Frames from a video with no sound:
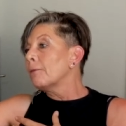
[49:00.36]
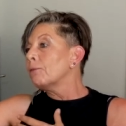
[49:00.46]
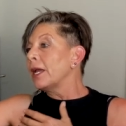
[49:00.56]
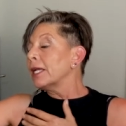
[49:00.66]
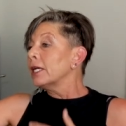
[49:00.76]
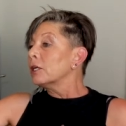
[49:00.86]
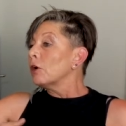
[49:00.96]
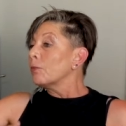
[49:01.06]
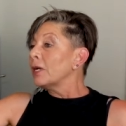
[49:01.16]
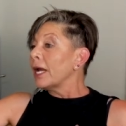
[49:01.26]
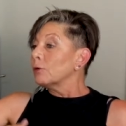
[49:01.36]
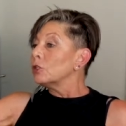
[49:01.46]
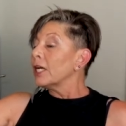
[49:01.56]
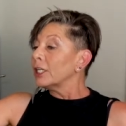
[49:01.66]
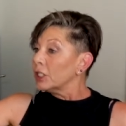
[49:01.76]
making it not be able to
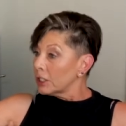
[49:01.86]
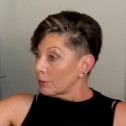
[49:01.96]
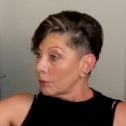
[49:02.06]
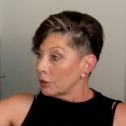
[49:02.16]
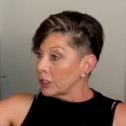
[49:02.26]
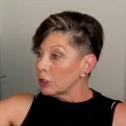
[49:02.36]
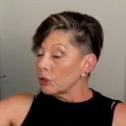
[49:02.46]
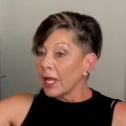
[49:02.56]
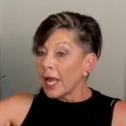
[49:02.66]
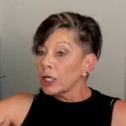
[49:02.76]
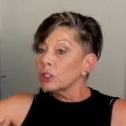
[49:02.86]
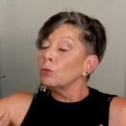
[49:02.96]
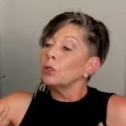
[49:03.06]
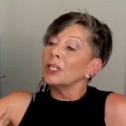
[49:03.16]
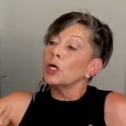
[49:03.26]
digest the protein. So they actually
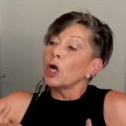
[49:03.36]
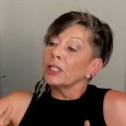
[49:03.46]
will not